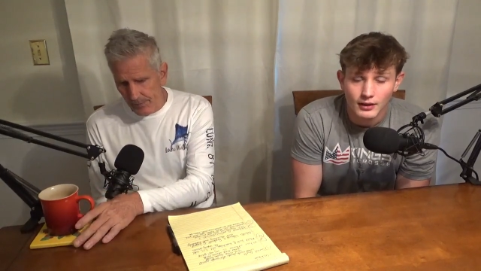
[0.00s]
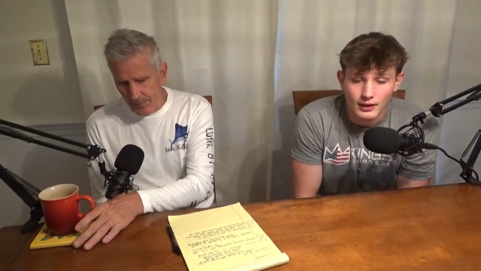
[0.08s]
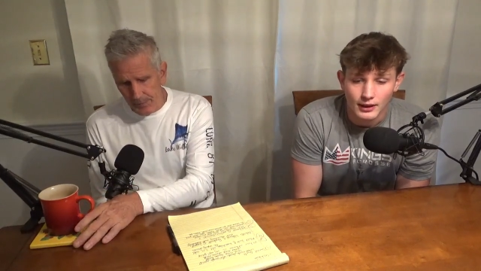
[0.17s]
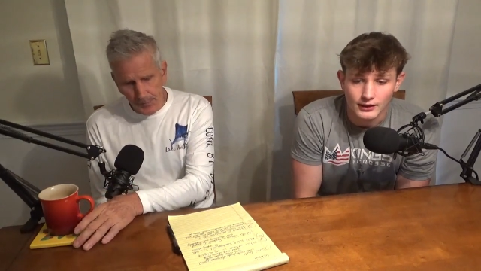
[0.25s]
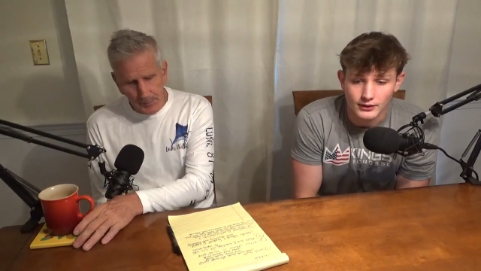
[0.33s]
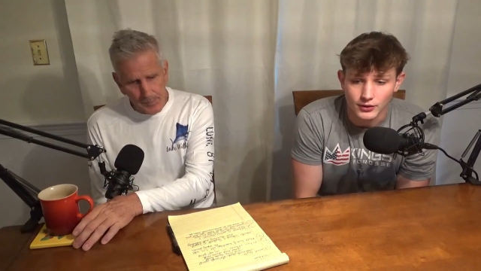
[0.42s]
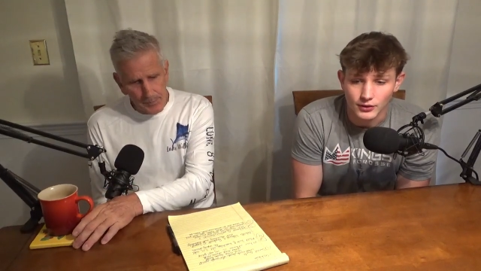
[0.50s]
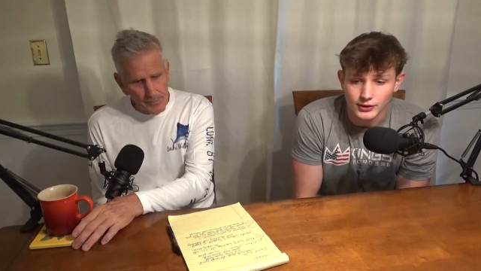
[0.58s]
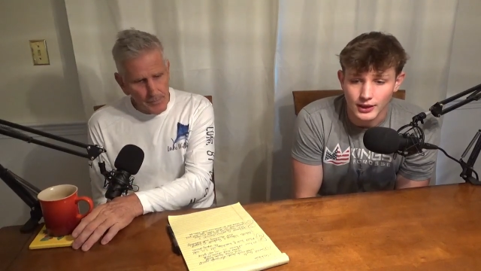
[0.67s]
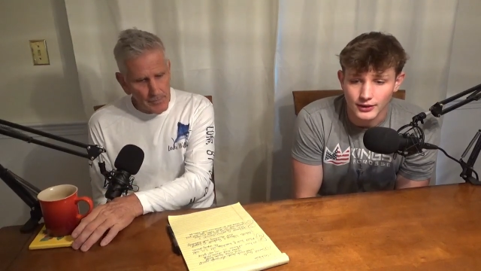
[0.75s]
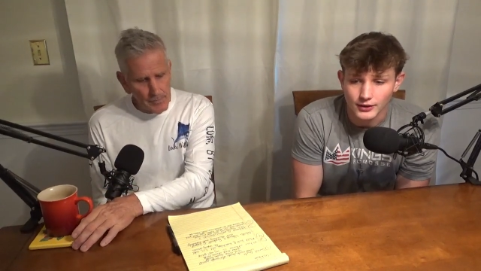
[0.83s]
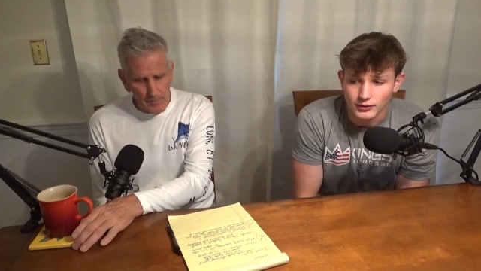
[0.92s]
Speaker 1: as those
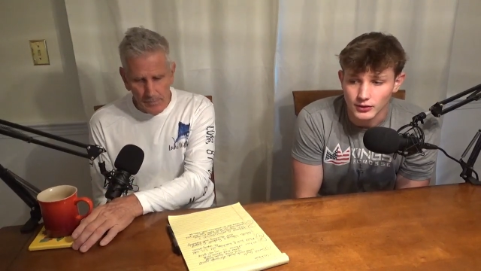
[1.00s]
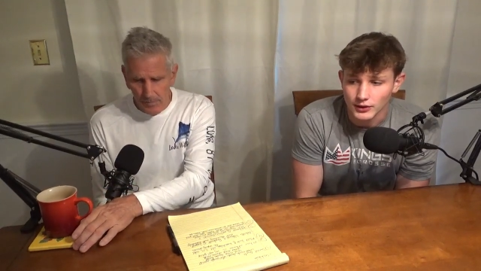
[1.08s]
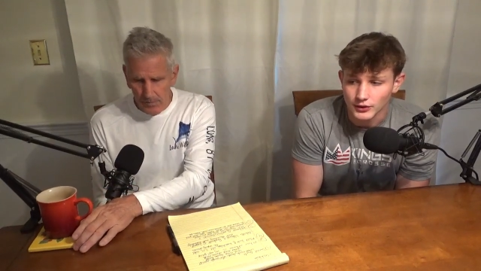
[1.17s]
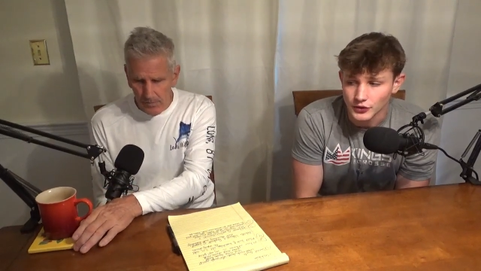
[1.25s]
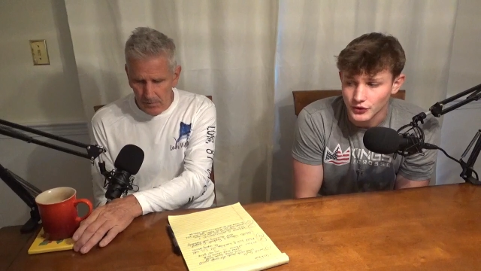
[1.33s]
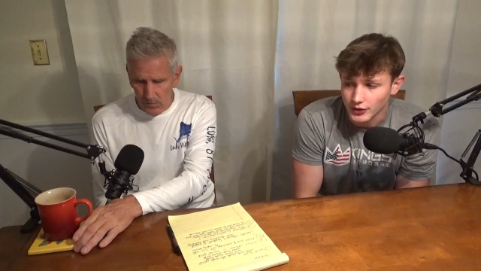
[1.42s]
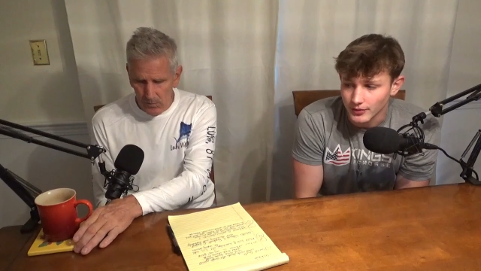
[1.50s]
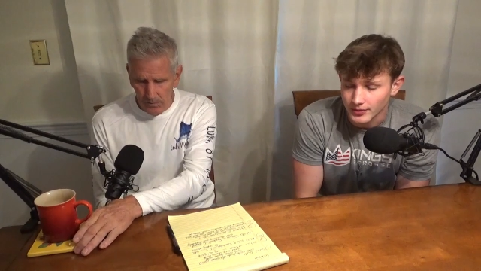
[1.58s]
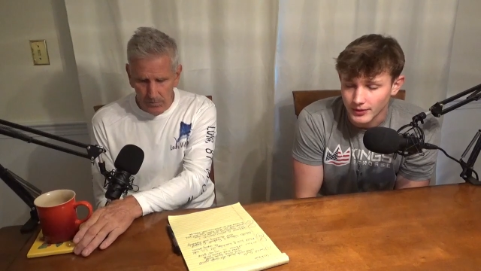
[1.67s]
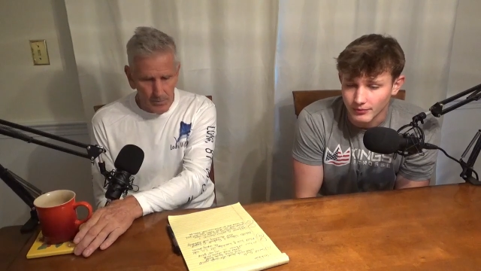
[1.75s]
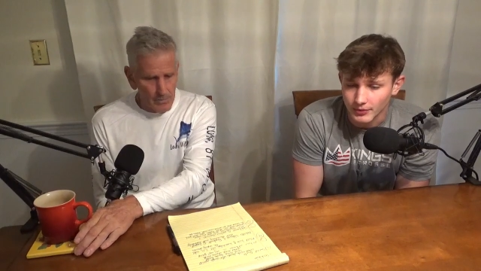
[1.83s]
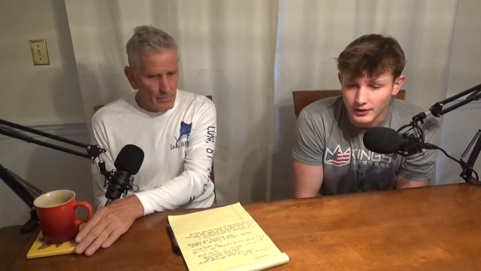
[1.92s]
kinds of relationships
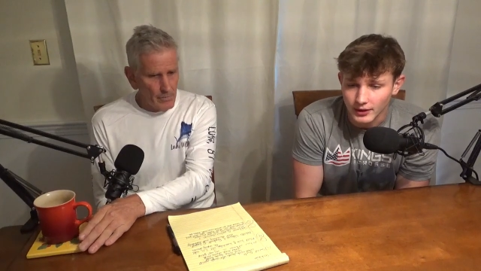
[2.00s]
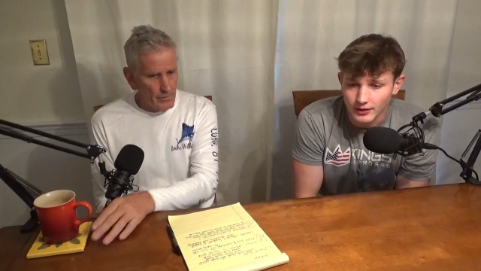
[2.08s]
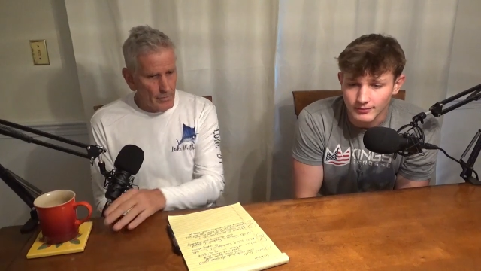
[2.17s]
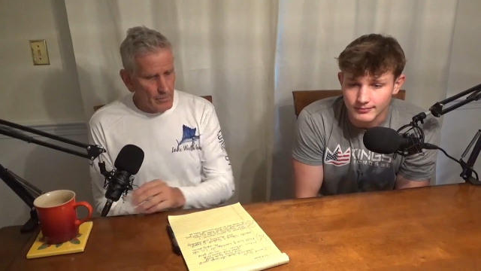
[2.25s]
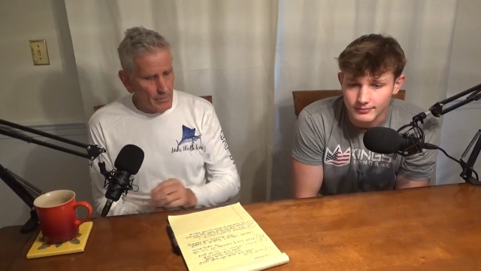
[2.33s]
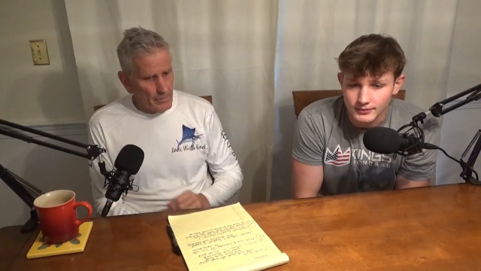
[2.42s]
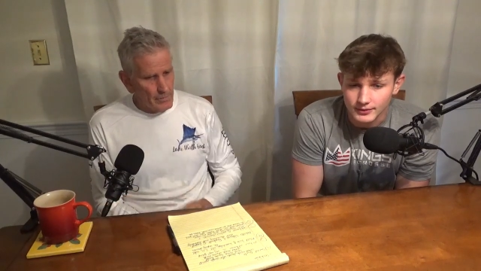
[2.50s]
have become